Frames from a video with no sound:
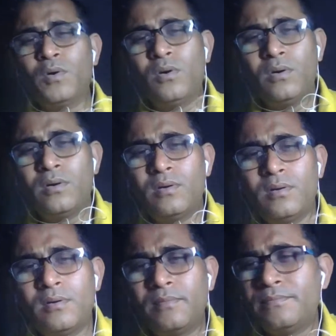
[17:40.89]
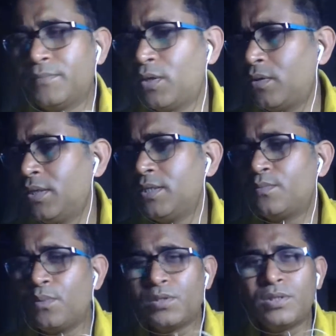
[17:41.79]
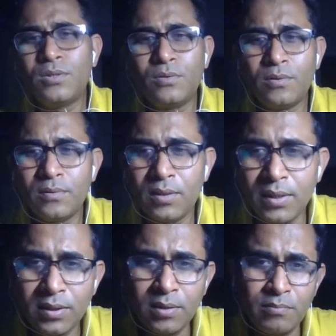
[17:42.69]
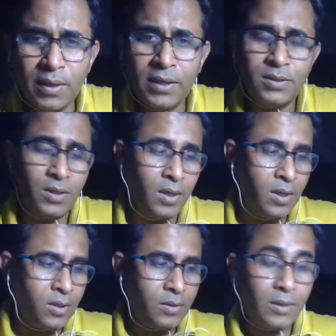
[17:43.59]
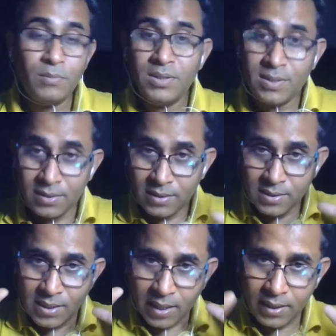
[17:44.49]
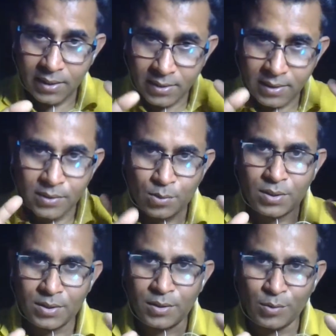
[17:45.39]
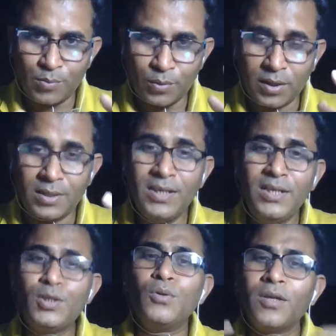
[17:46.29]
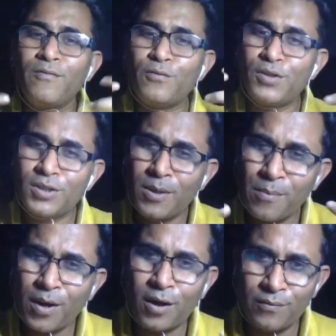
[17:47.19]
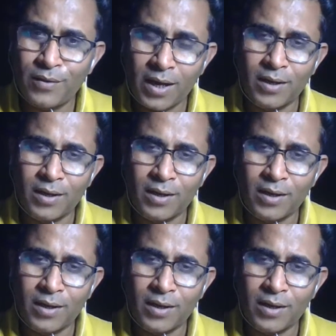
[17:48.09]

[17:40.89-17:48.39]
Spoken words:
or he's watching your LinkedIn page, that means this guy is interested in your product. He is looking for some kind of